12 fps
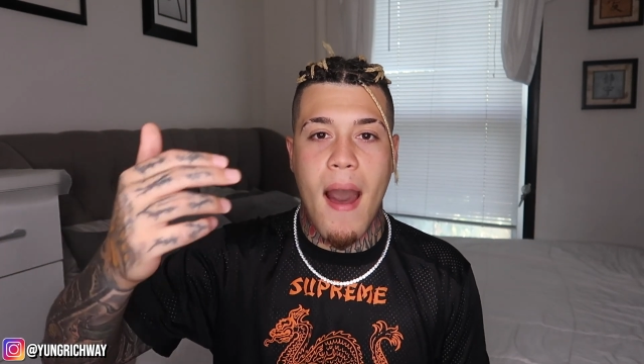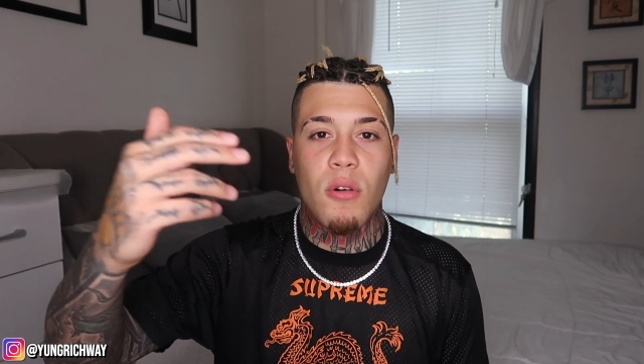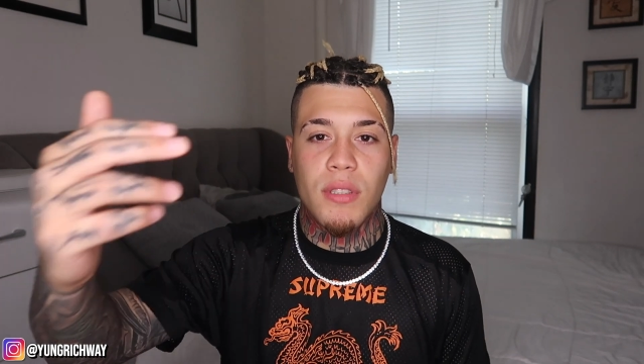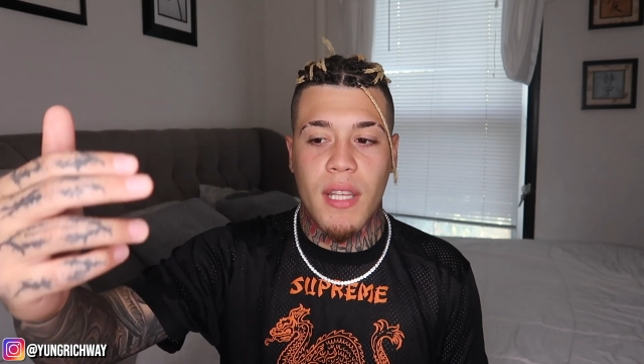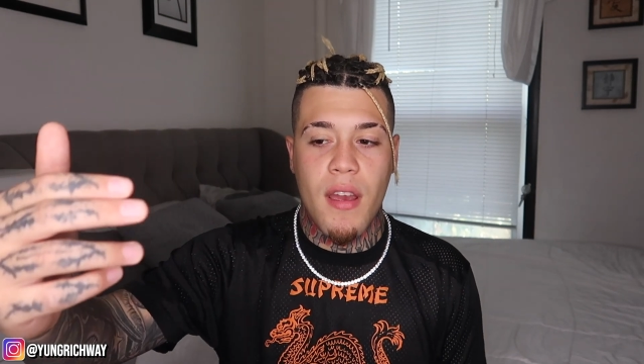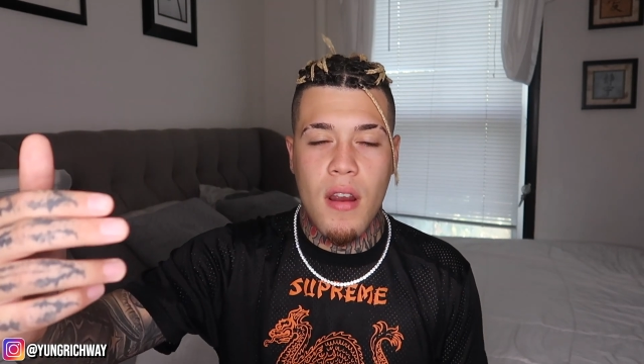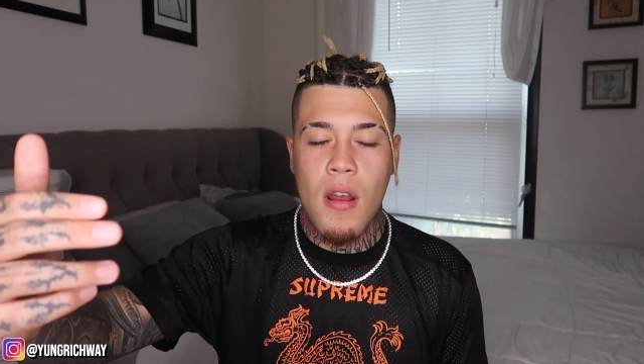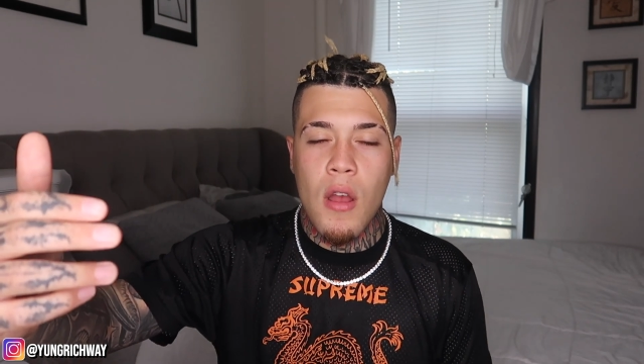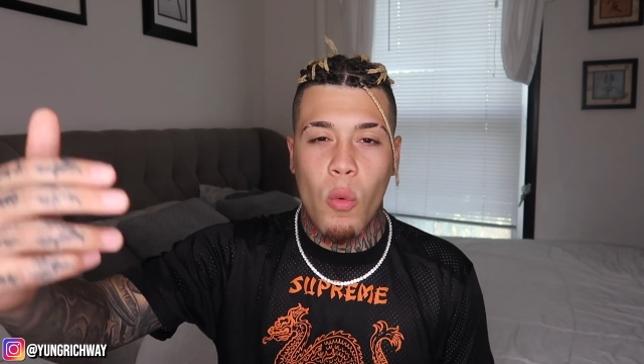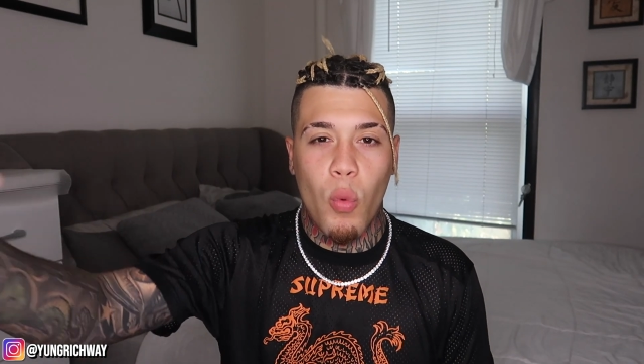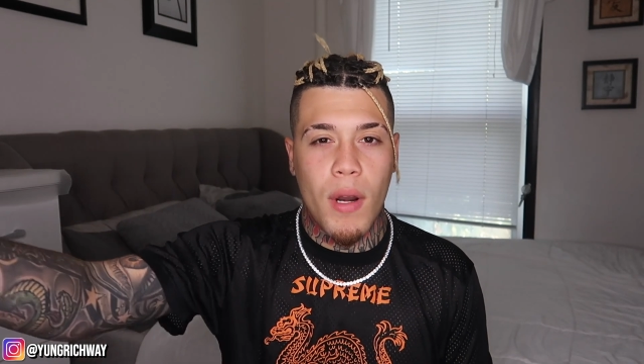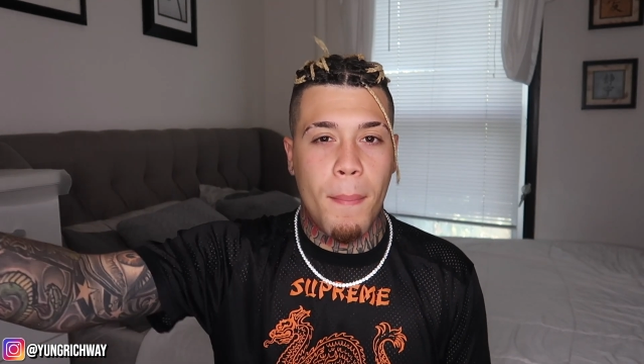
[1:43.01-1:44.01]
out there
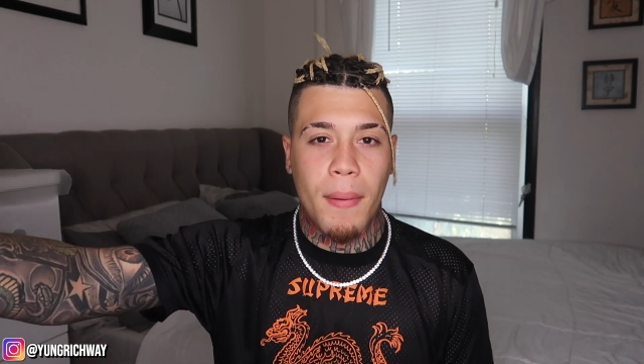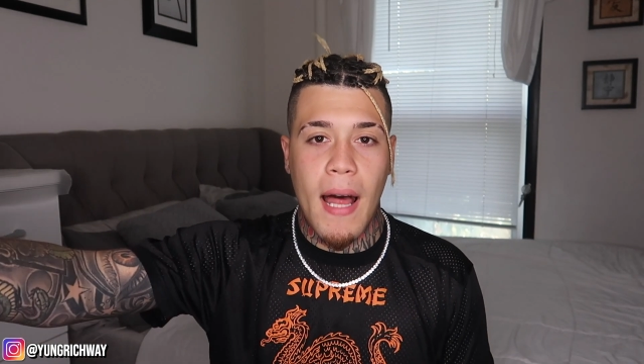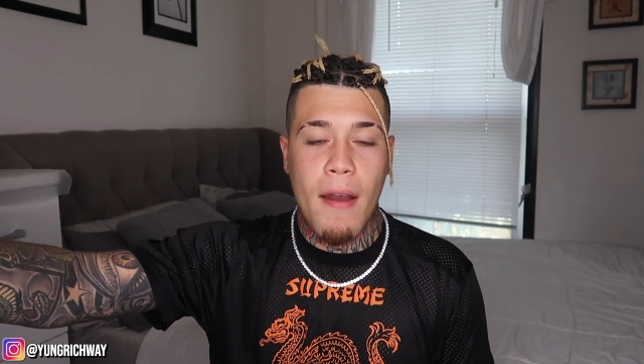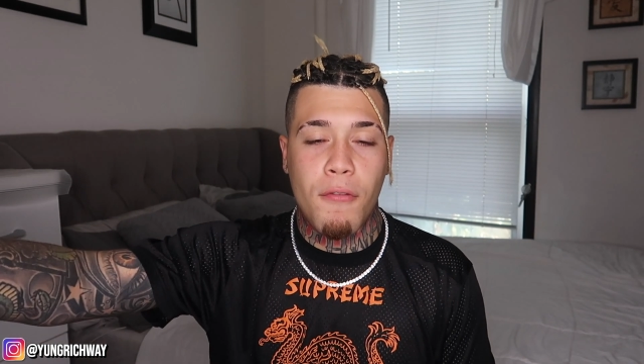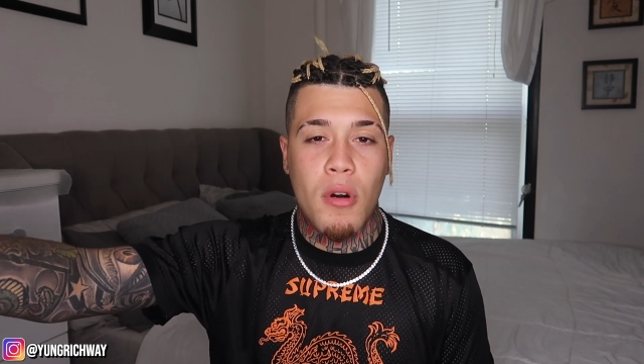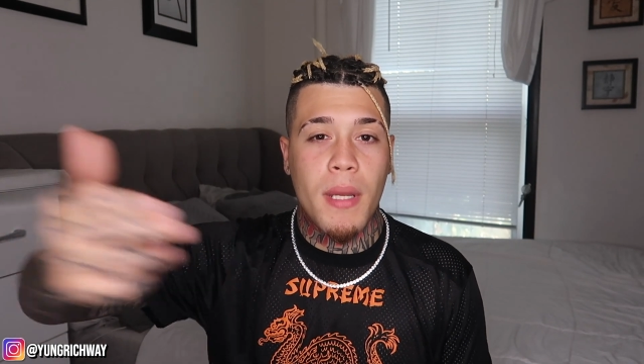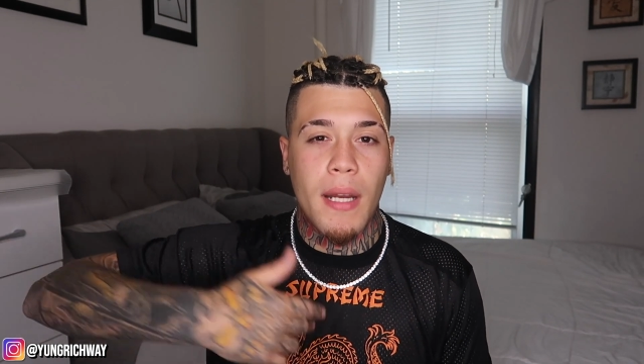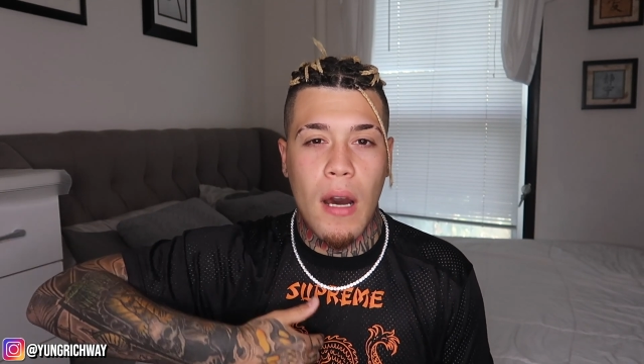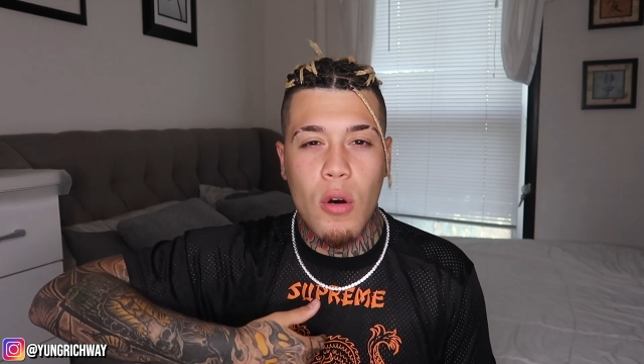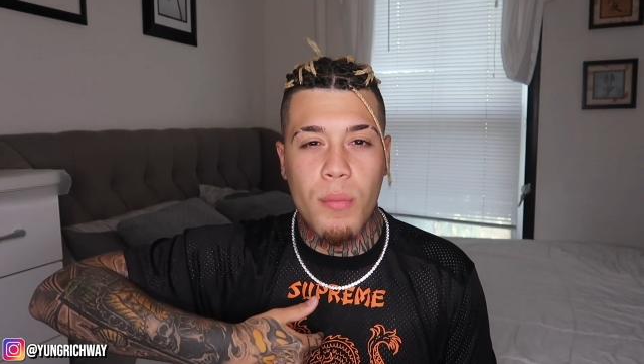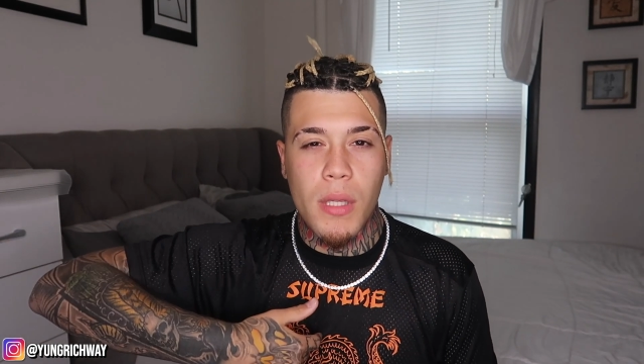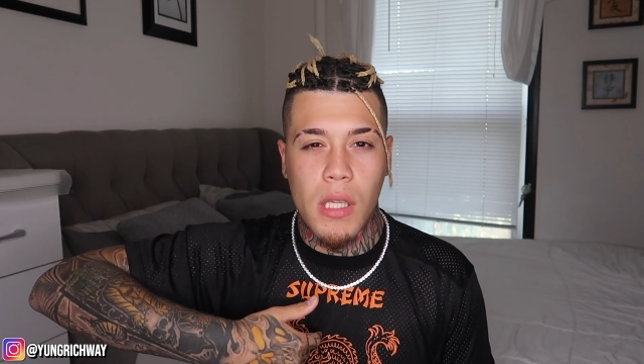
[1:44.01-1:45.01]
with a platform can
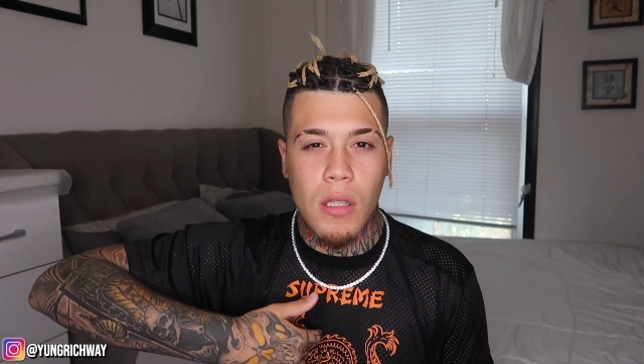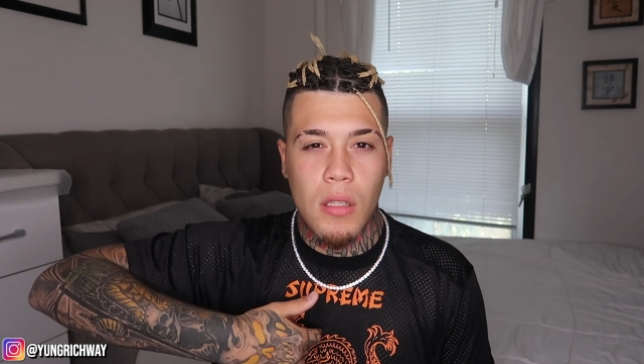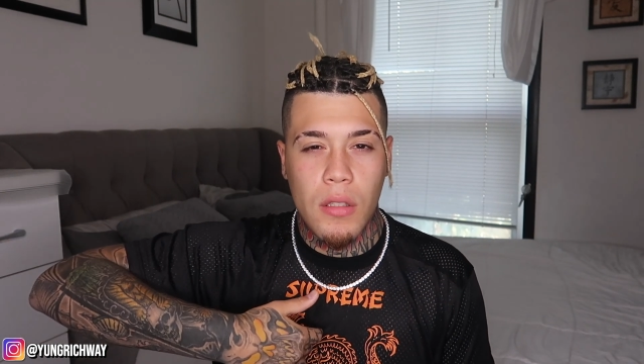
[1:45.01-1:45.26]
help me,